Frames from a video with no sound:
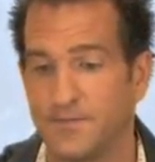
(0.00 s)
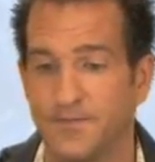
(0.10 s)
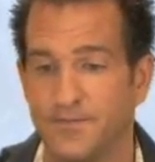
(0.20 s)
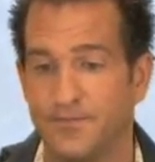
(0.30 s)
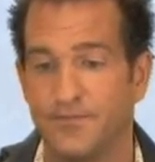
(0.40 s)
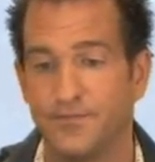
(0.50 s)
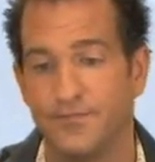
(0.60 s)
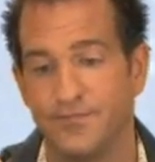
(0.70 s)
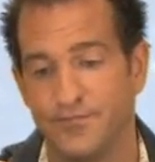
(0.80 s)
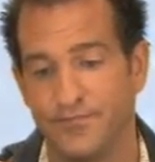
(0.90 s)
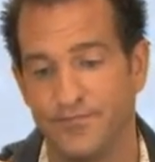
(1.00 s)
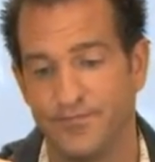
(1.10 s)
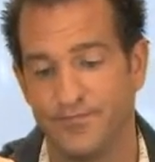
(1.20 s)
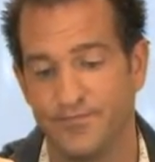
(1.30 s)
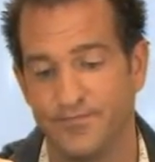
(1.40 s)

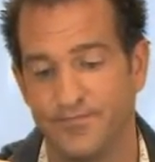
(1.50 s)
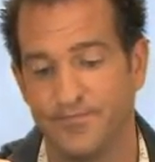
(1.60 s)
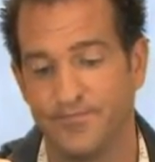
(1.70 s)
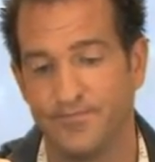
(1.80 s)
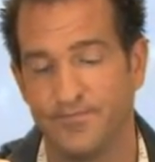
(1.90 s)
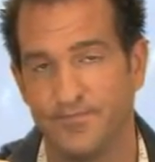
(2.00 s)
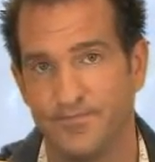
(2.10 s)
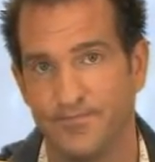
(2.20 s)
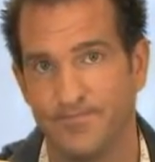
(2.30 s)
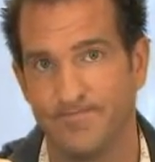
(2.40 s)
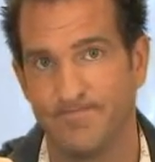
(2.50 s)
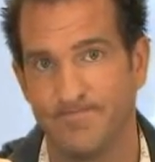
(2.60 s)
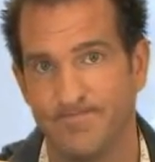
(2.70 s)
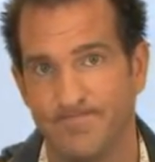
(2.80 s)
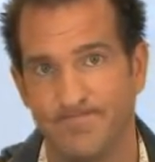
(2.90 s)

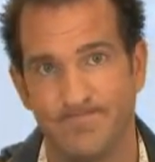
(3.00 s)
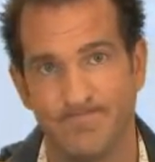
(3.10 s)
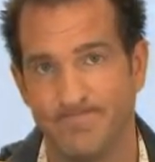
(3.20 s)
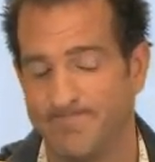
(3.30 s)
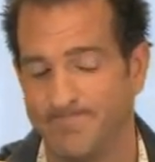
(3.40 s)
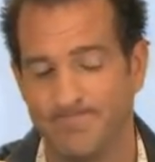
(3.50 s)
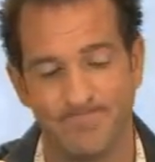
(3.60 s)
No one is speaking in this clip.